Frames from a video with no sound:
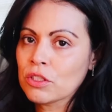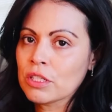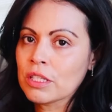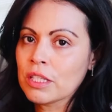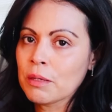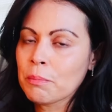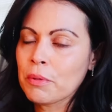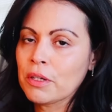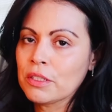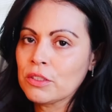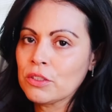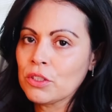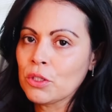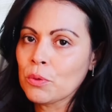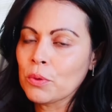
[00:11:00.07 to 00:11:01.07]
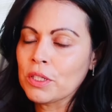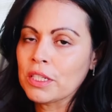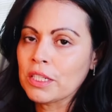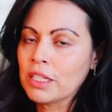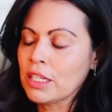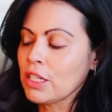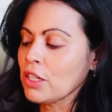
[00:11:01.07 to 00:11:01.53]
just clip a new one
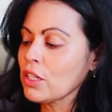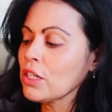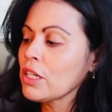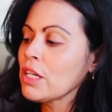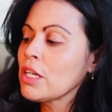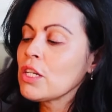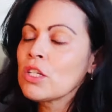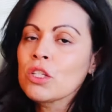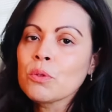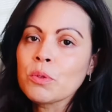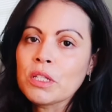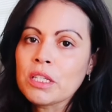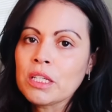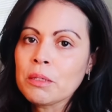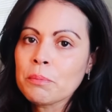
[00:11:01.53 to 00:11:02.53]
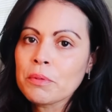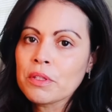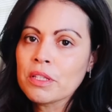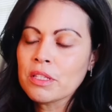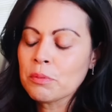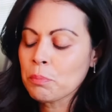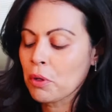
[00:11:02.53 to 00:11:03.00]
in here. You would
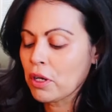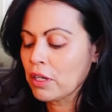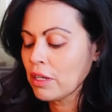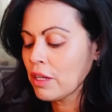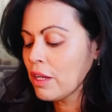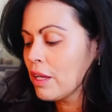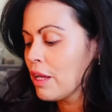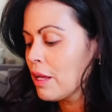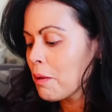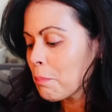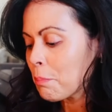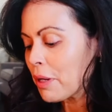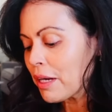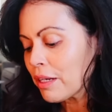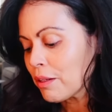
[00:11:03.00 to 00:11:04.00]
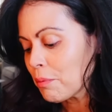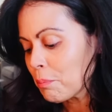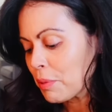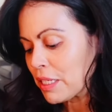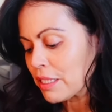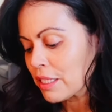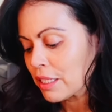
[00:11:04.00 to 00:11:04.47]
keep this part. But
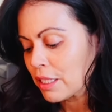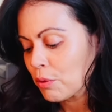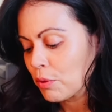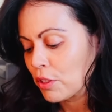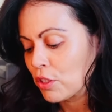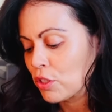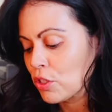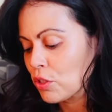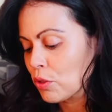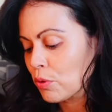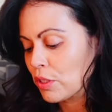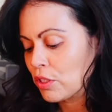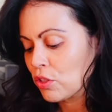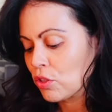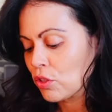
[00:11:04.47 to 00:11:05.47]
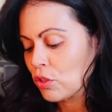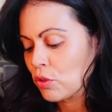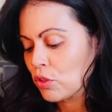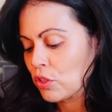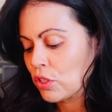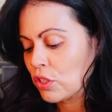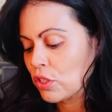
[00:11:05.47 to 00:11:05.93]
basically what you do is
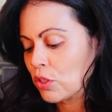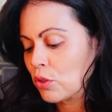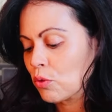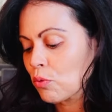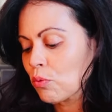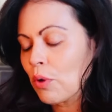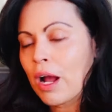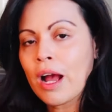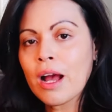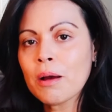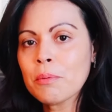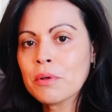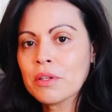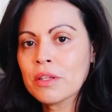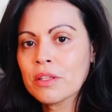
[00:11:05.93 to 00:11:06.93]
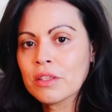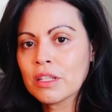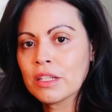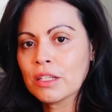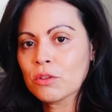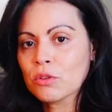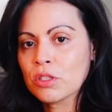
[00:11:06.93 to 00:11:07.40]
you just grab the
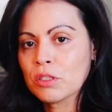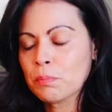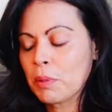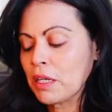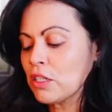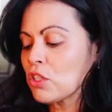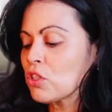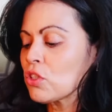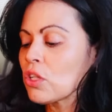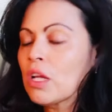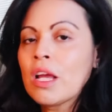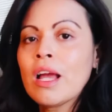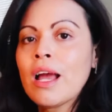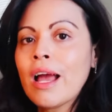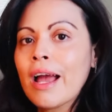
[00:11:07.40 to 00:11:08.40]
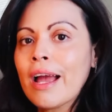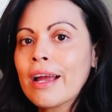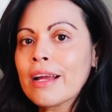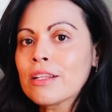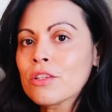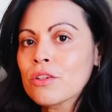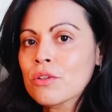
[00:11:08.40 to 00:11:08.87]
little sponge
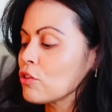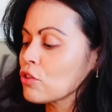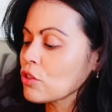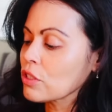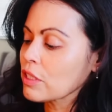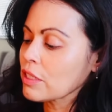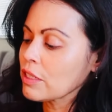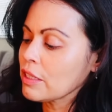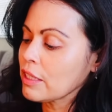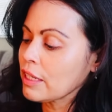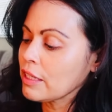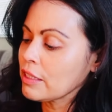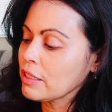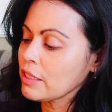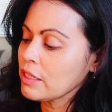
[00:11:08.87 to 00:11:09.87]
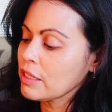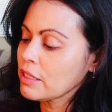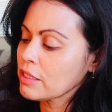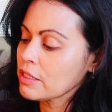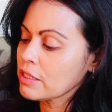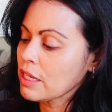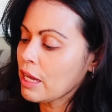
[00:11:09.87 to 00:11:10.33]
and you just lightly
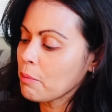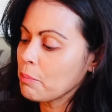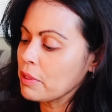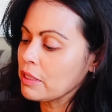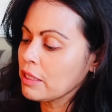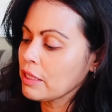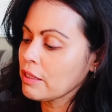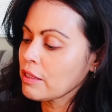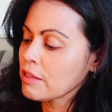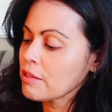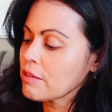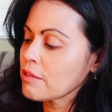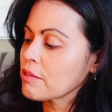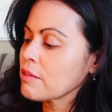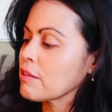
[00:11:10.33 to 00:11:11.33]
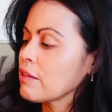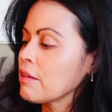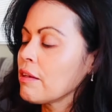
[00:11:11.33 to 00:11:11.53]
tap it like this,